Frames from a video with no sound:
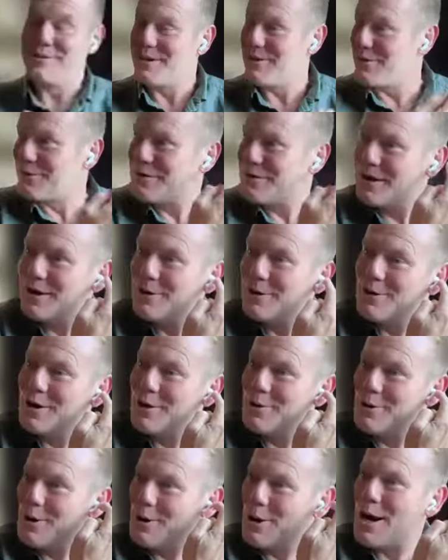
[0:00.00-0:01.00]
yeah,
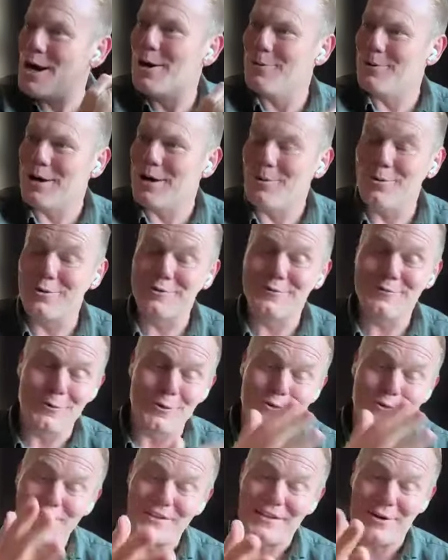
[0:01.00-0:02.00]
I
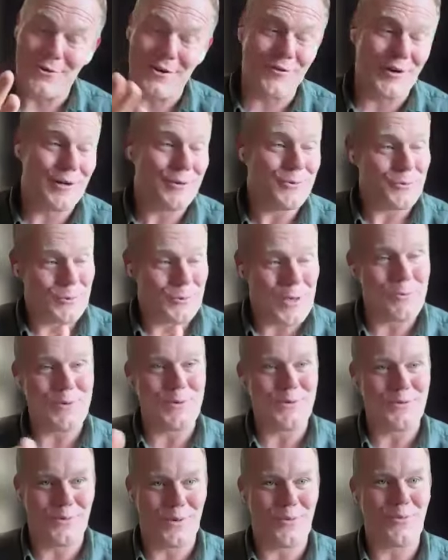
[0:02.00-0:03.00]
was fortunate. However,
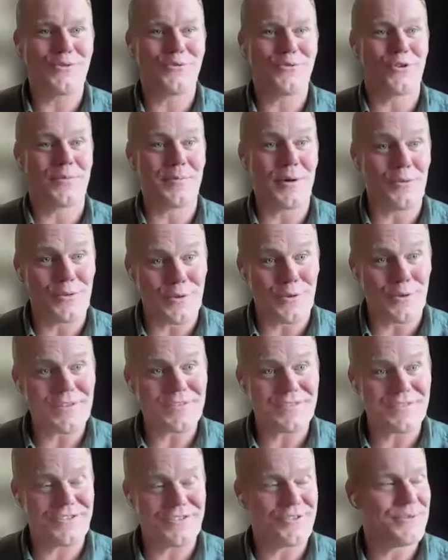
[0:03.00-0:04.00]
when we talk about
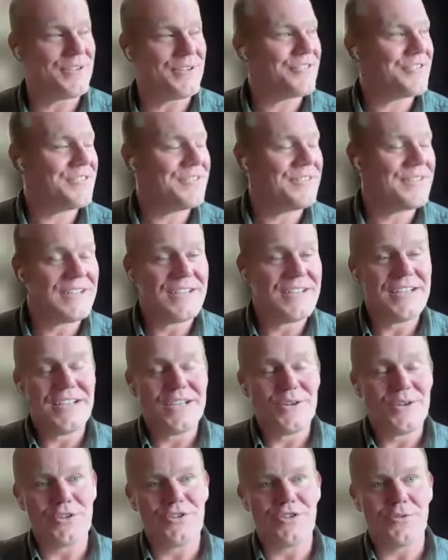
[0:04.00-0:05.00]
the other situation,
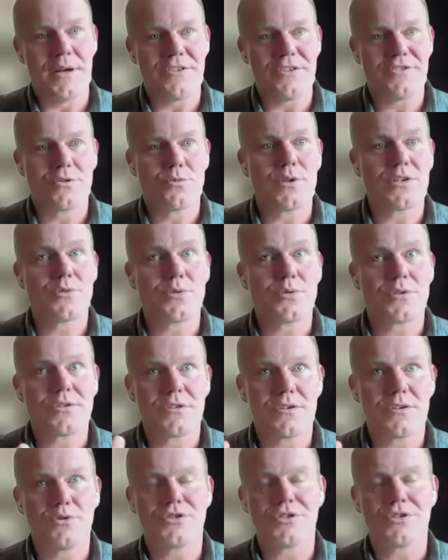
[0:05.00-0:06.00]
which you mentioned,
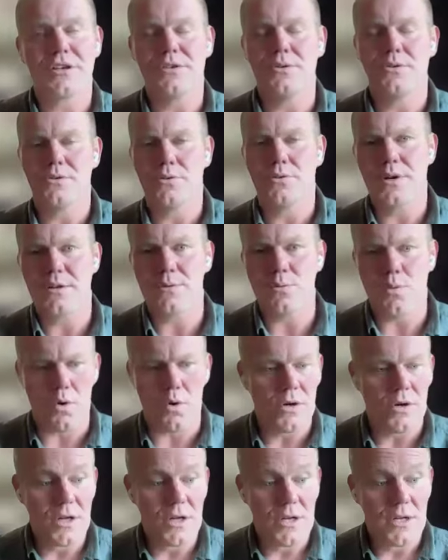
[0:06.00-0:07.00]
which was the
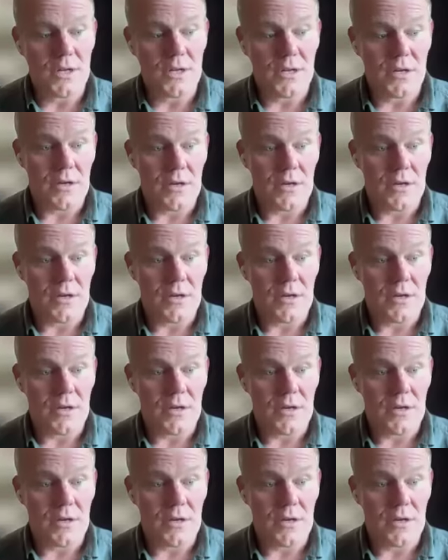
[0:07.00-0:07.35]
Russia-Ukraine war,